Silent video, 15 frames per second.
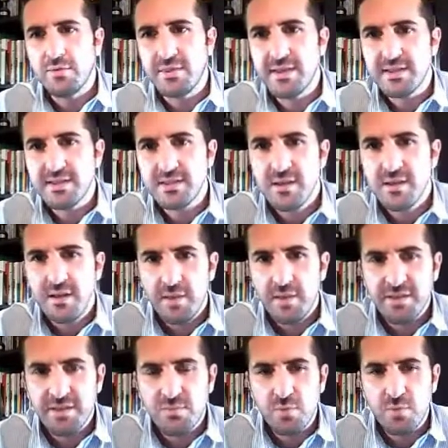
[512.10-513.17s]
this a
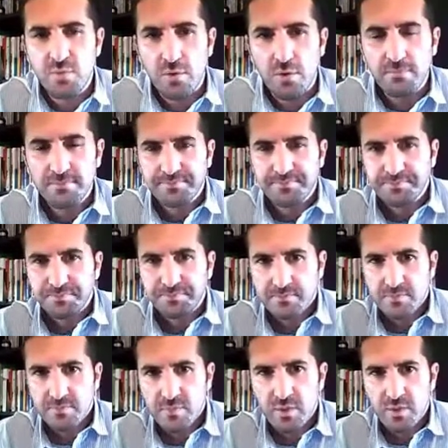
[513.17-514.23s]
bit more
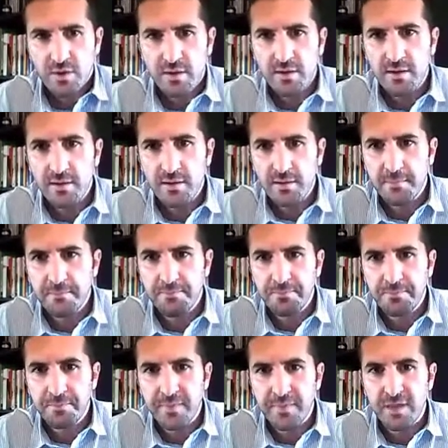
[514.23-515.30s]

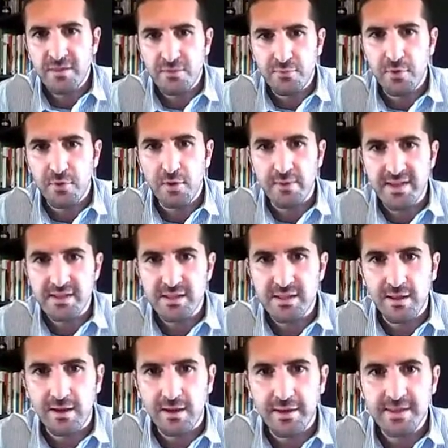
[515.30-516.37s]
in the following
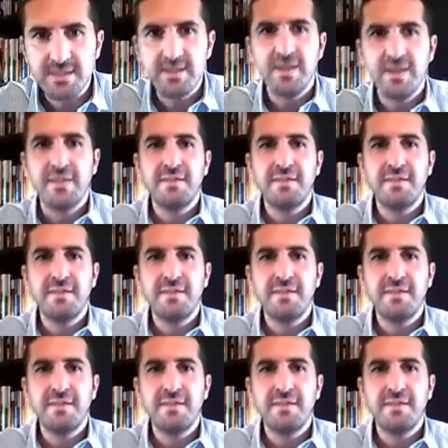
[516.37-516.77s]
slides.